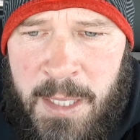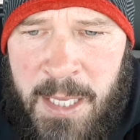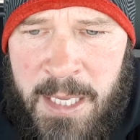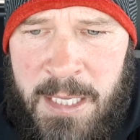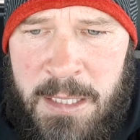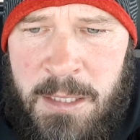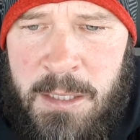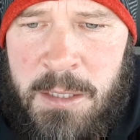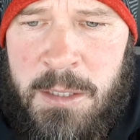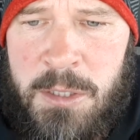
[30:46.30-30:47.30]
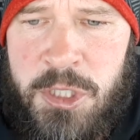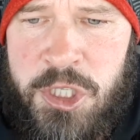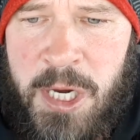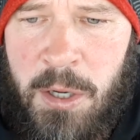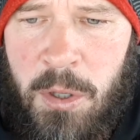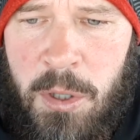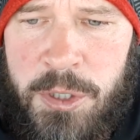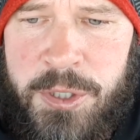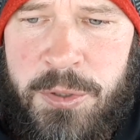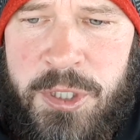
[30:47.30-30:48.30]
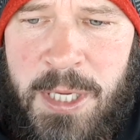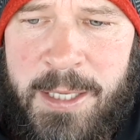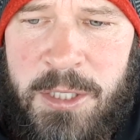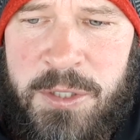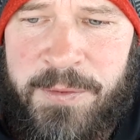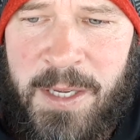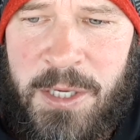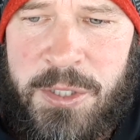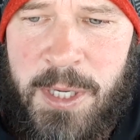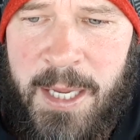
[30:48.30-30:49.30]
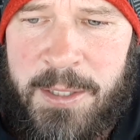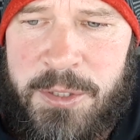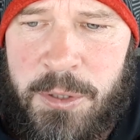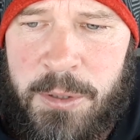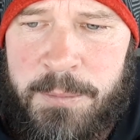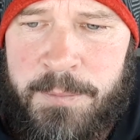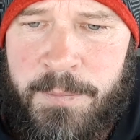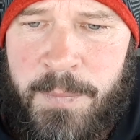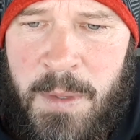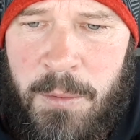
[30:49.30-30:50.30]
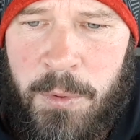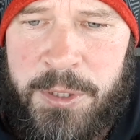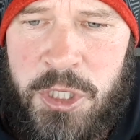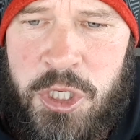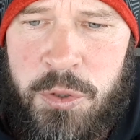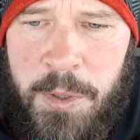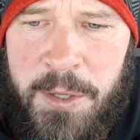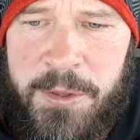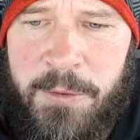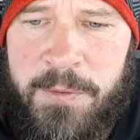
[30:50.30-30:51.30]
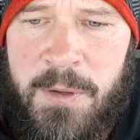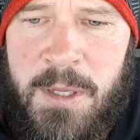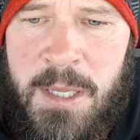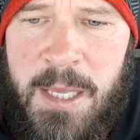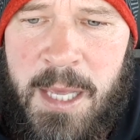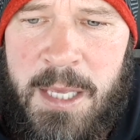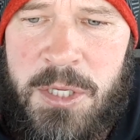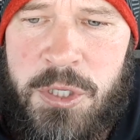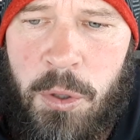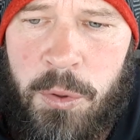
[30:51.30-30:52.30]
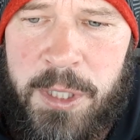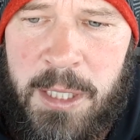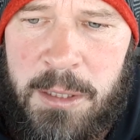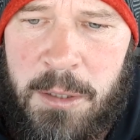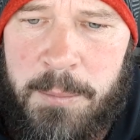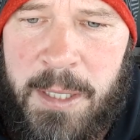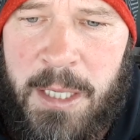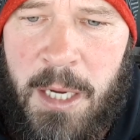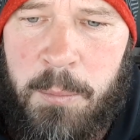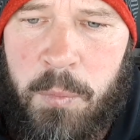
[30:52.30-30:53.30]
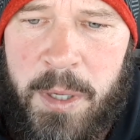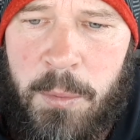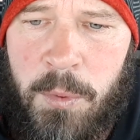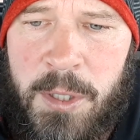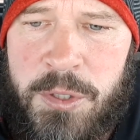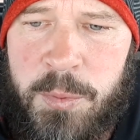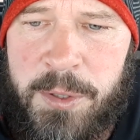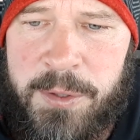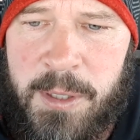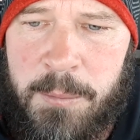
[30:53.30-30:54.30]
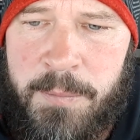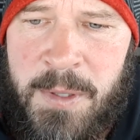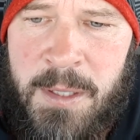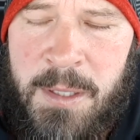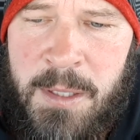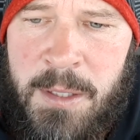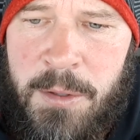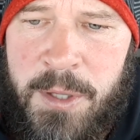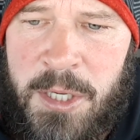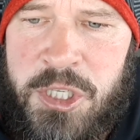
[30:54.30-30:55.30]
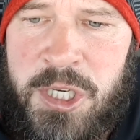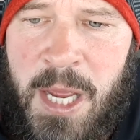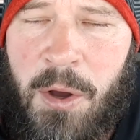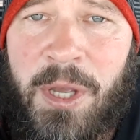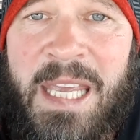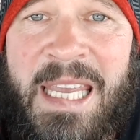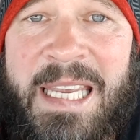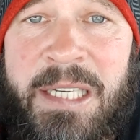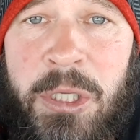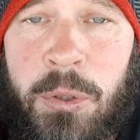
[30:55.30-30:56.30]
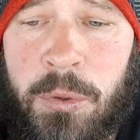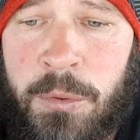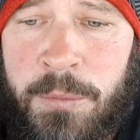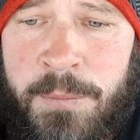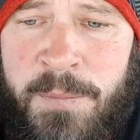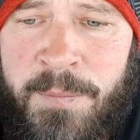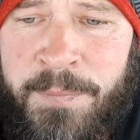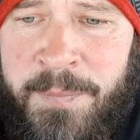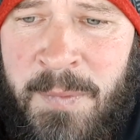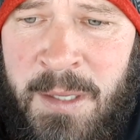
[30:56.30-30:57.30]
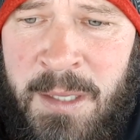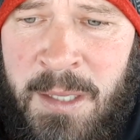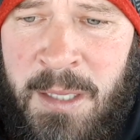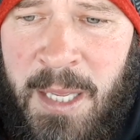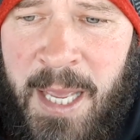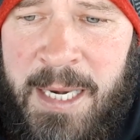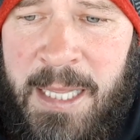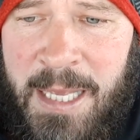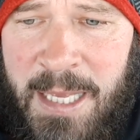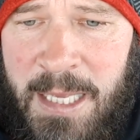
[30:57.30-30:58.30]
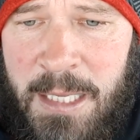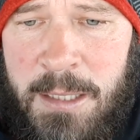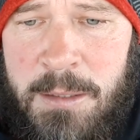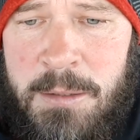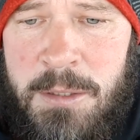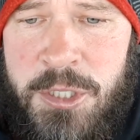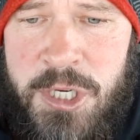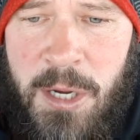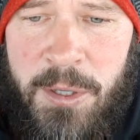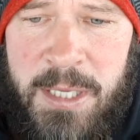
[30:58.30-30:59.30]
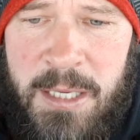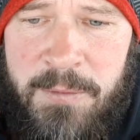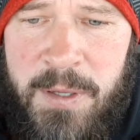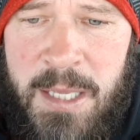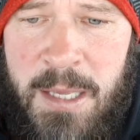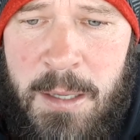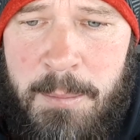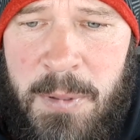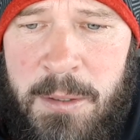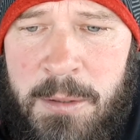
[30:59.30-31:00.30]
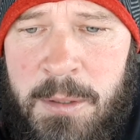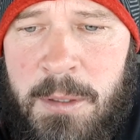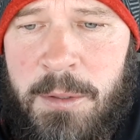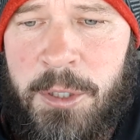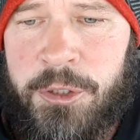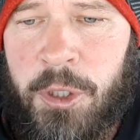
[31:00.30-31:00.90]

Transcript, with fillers: he shall also set his face to enter with the strength of his whole kingdom and upright ones with him. Thus shall he do, and he shall give him the